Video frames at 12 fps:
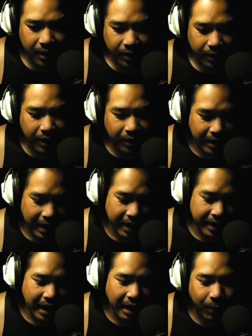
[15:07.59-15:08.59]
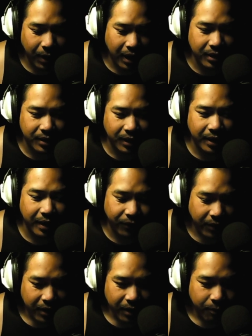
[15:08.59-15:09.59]
They enact policy that
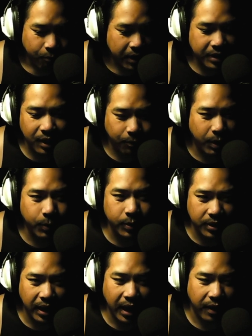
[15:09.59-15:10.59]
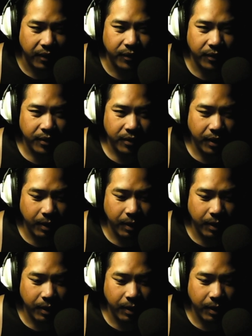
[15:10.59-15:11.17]
messed up people's life, right?